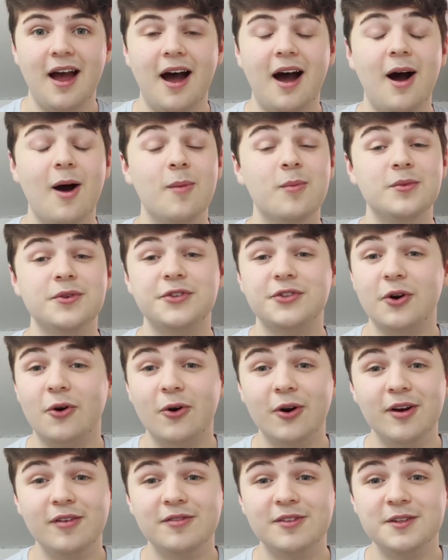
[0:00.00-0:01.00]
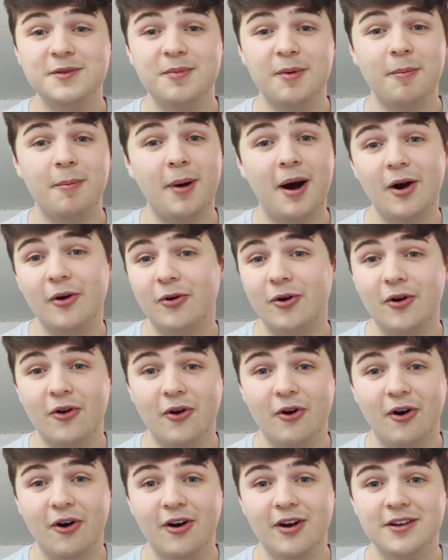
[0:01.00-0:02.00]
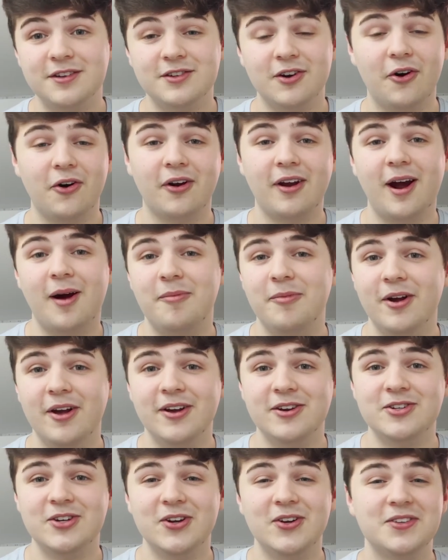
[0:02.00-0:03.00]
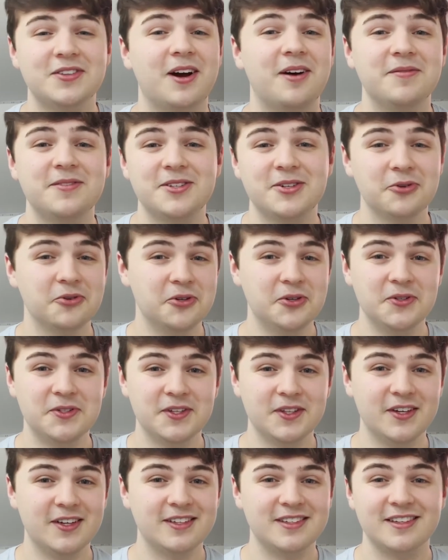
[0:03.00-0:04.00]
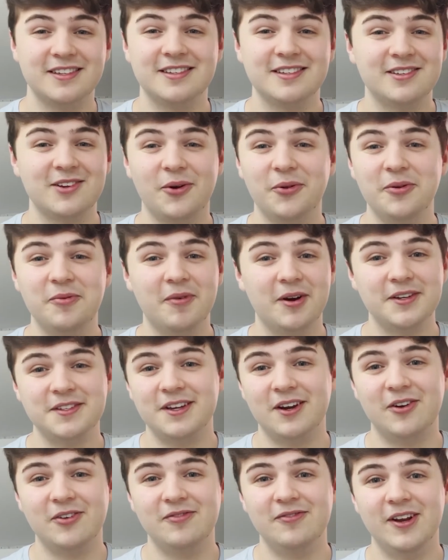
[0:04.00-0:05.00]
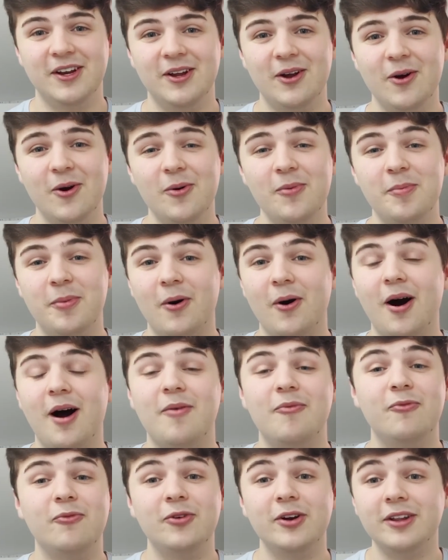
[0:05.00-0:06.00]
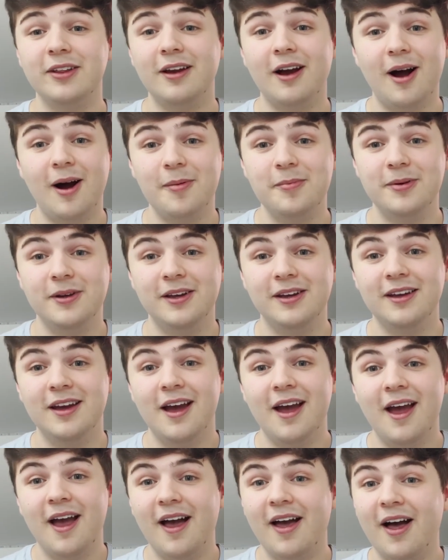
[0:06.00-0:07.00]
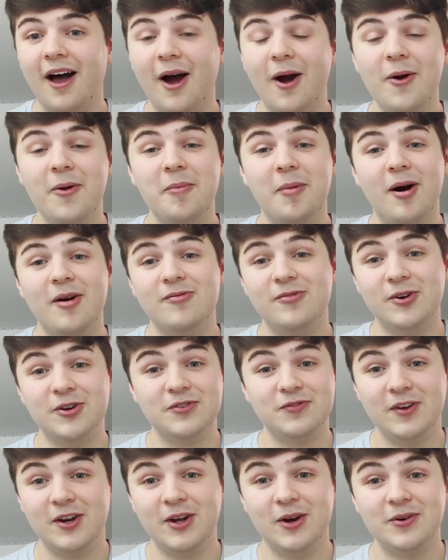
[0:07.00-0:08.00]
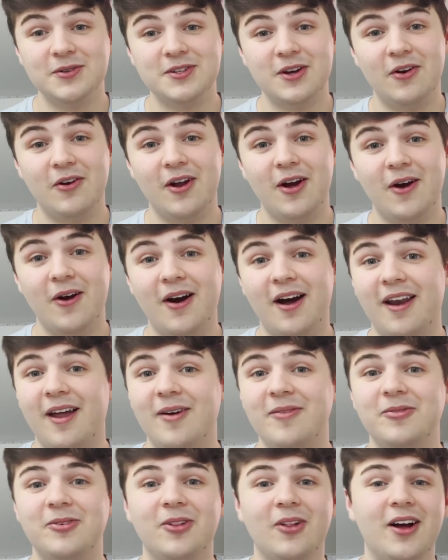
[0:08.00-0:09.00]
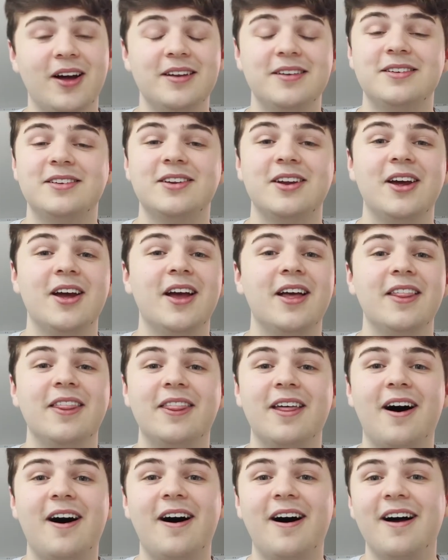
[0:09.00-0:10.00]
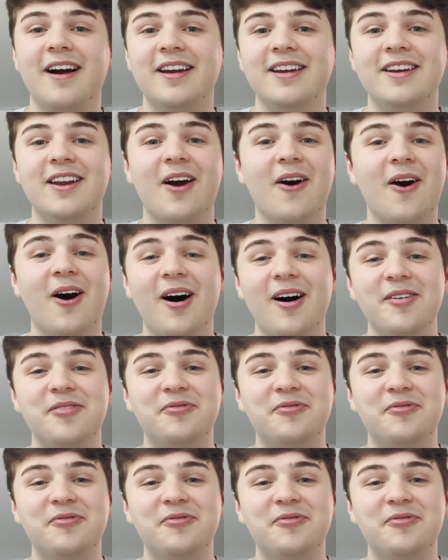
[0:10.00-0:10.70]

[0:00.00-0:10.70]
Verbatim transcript: I'm sorry if there's been background noise or camera issues. I'm still new to this as it's only my second video, but I'm really happy how my first video turned out and I'm glad that I now have